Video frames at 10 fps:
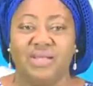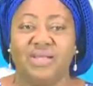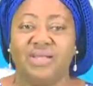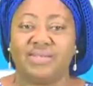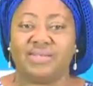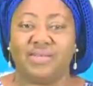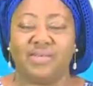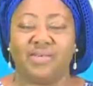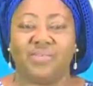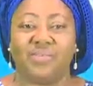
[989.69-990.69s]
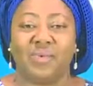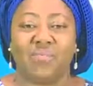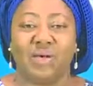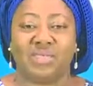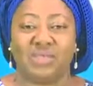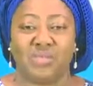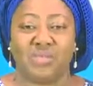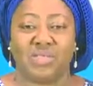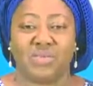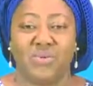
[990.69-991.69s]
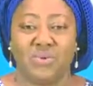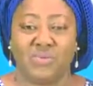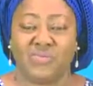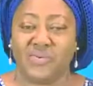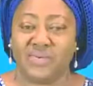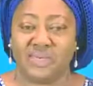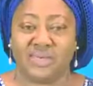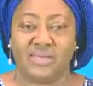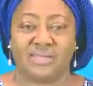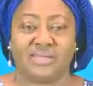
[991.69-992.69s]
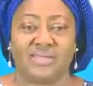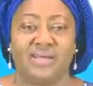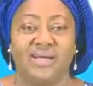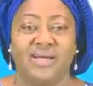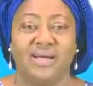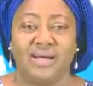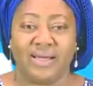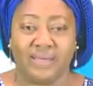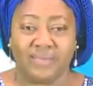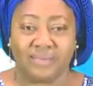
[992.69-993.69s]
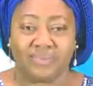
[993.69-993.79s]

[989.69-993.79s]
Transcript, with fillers: Let's give him maximum support for the task ahead.